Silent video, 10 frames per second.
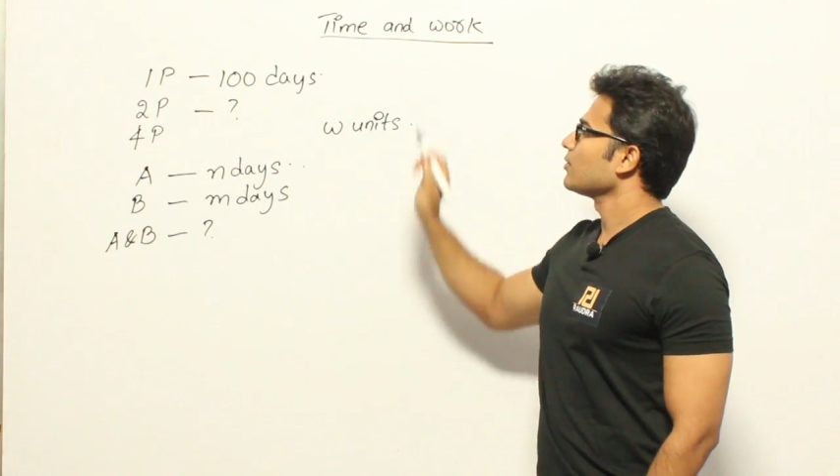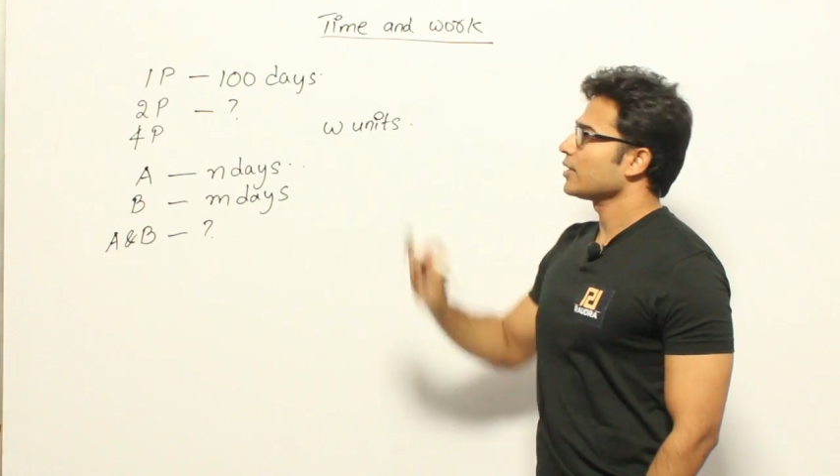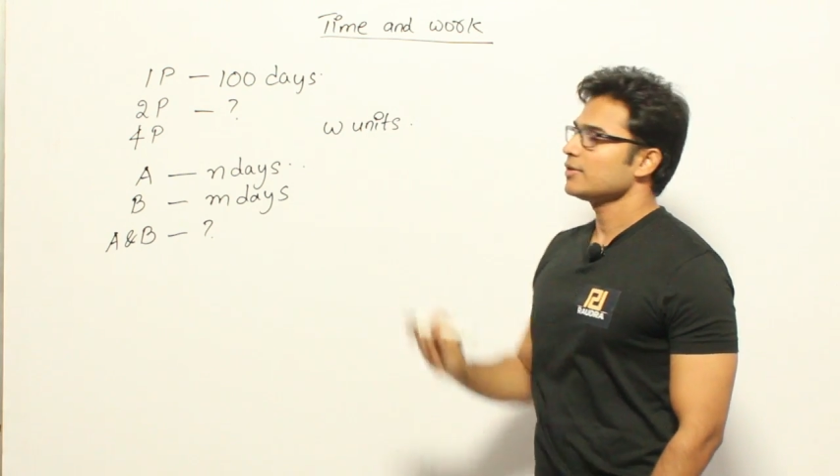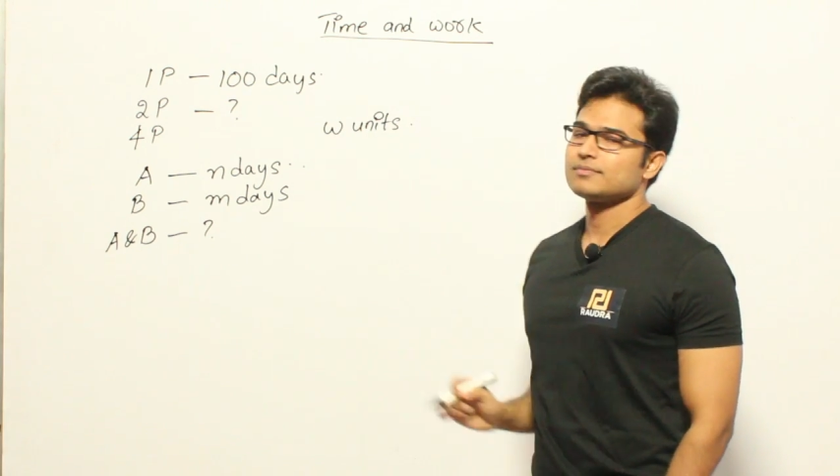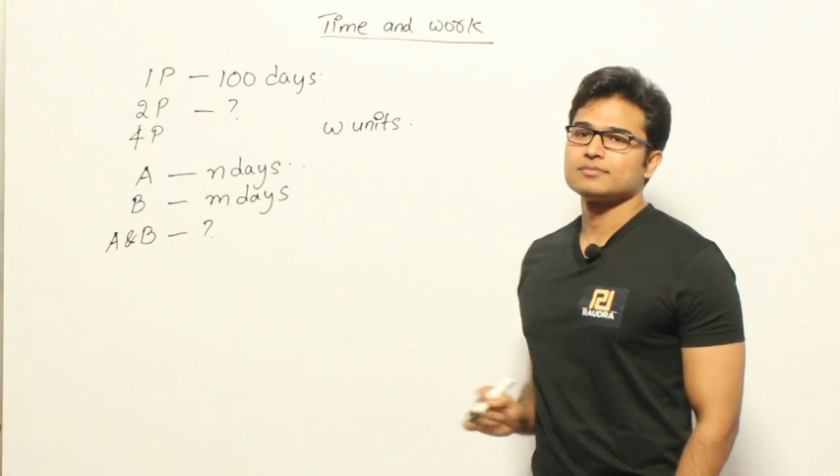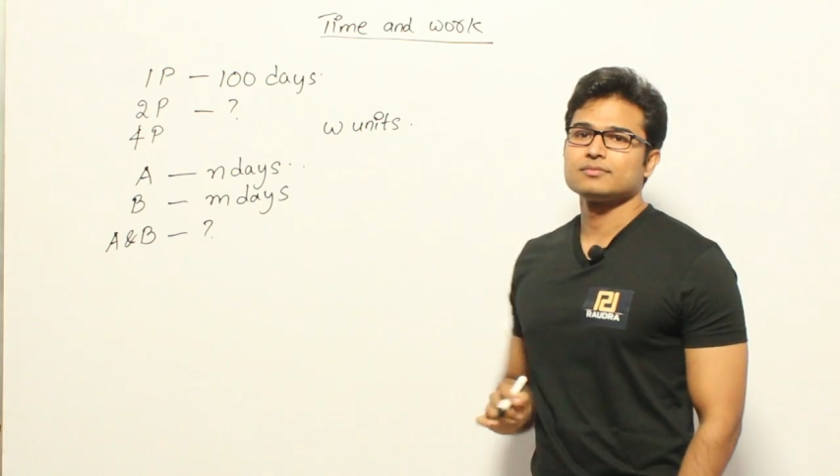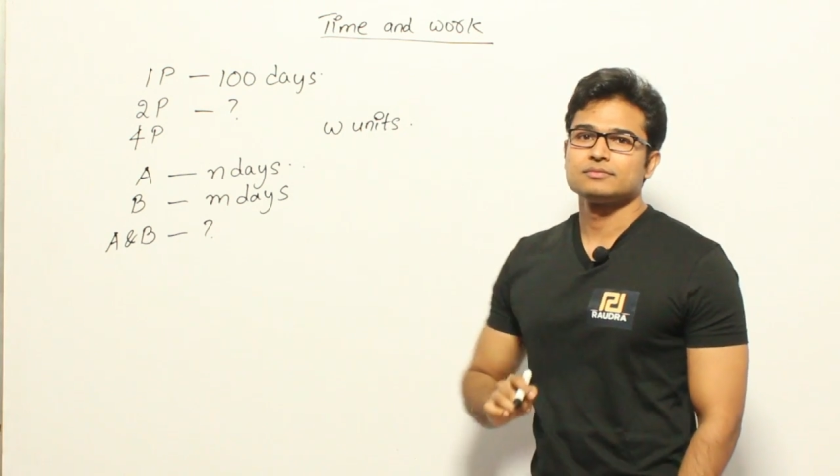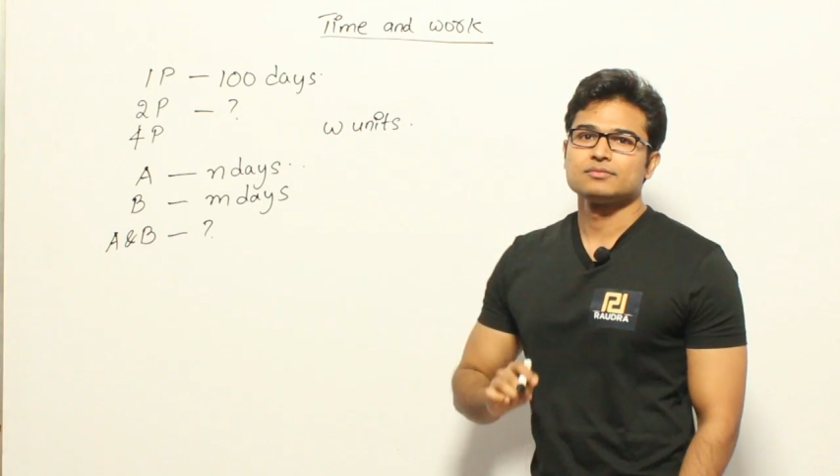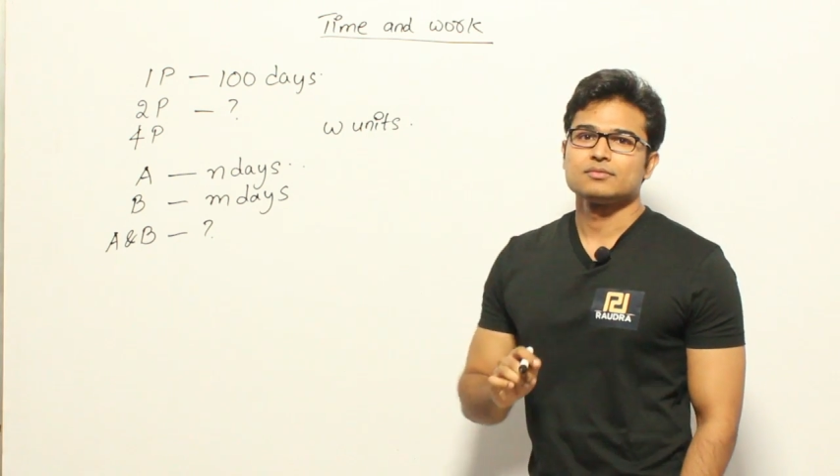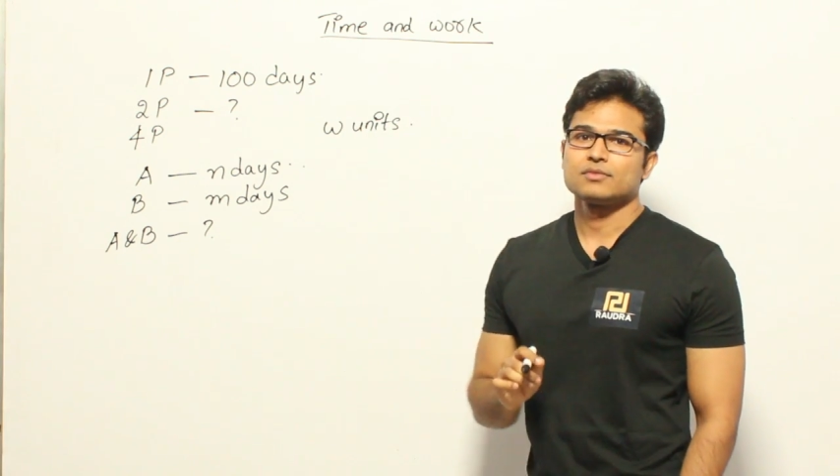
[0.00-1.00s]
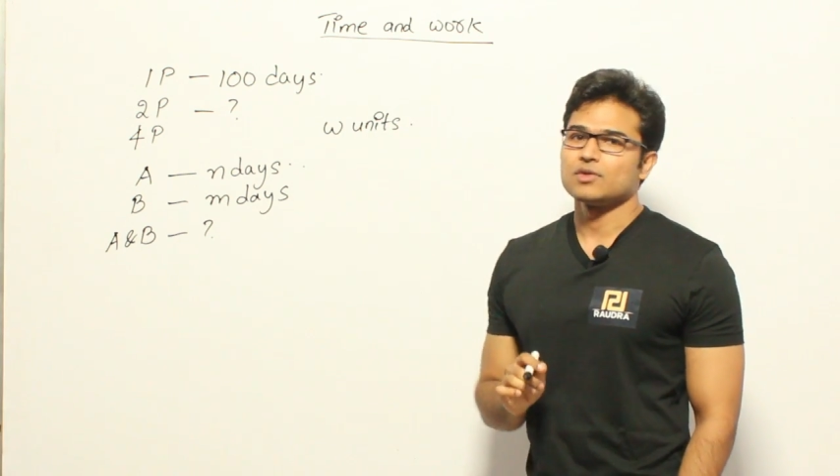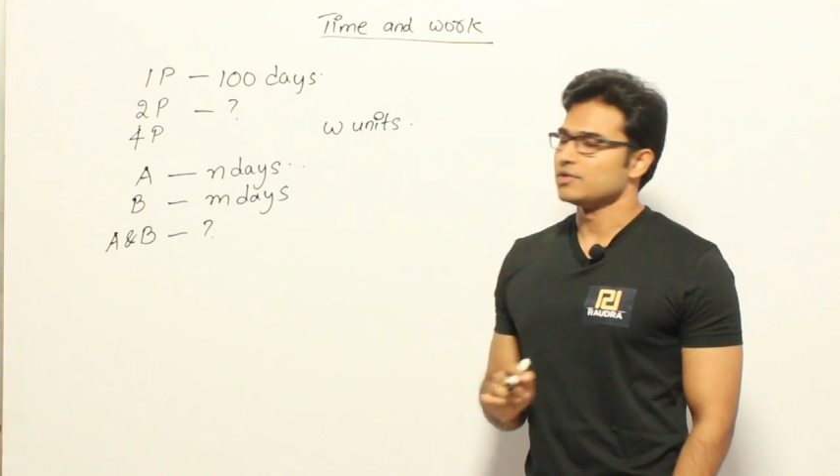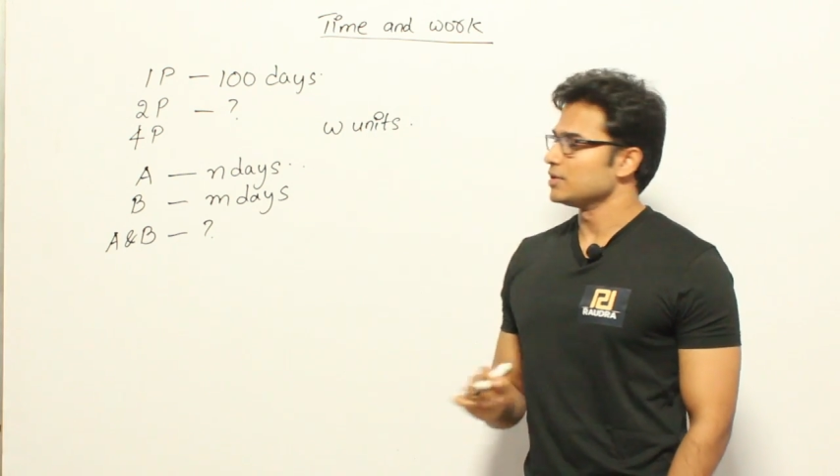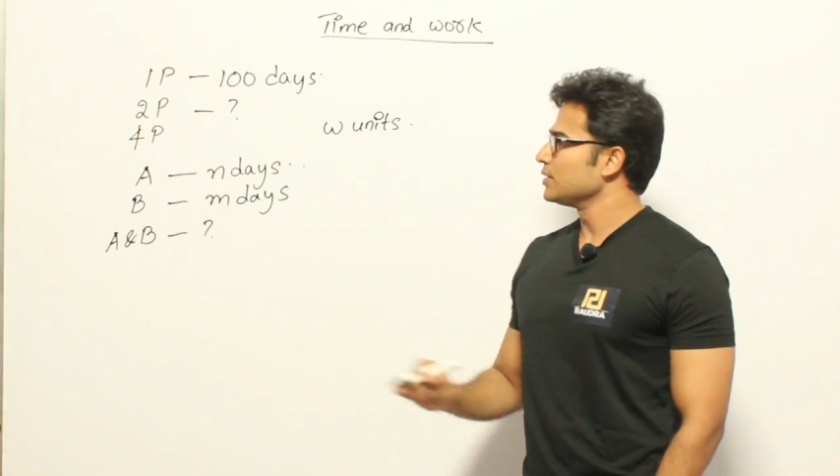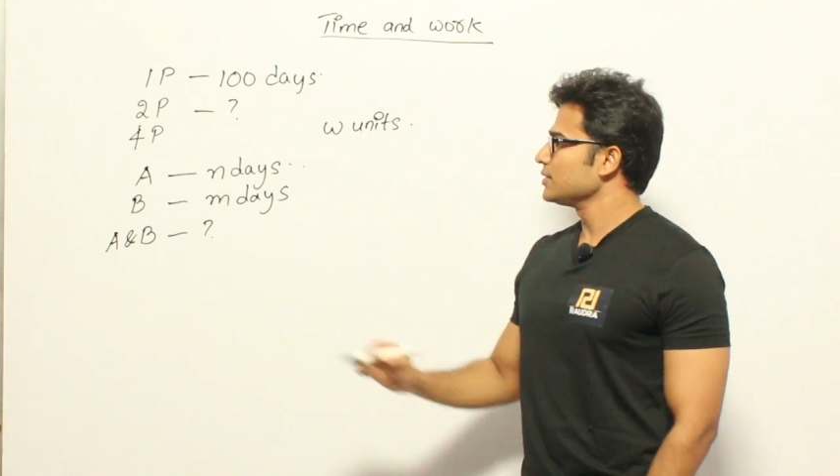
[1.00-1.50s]
Okay,
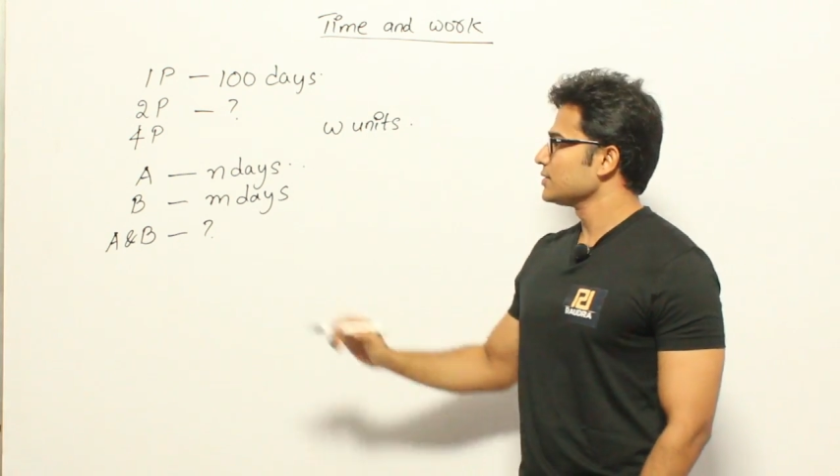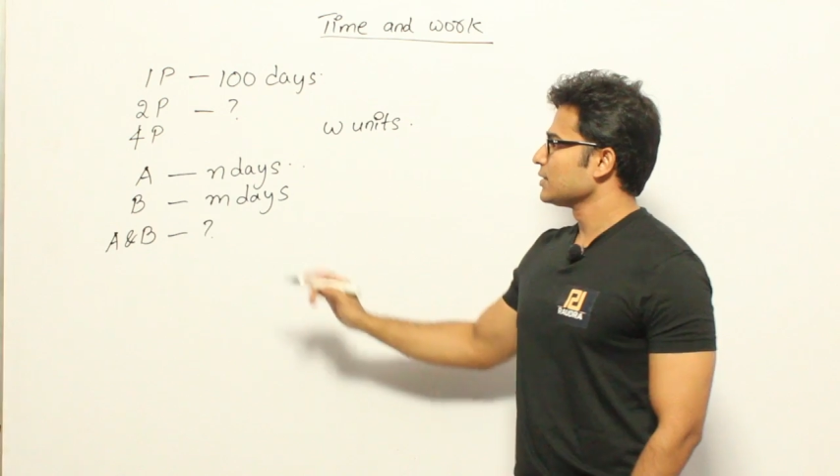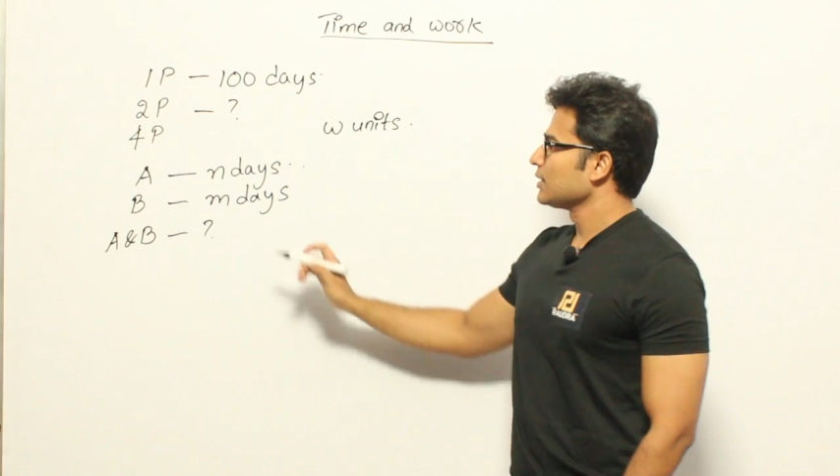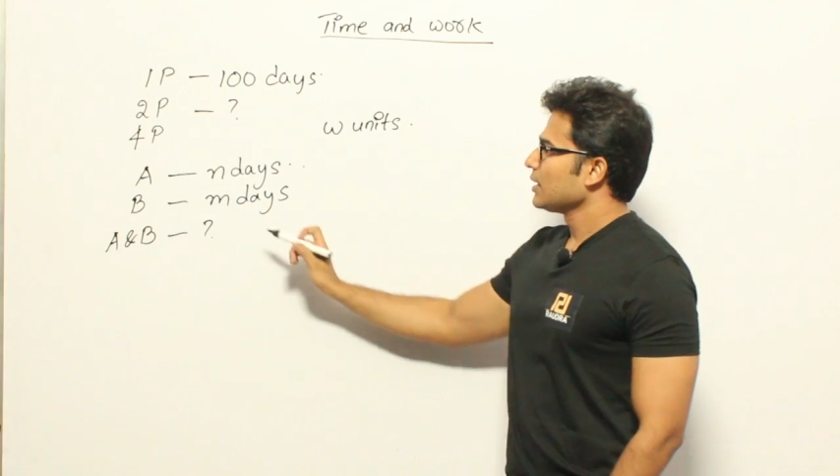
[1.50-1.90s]
now say this,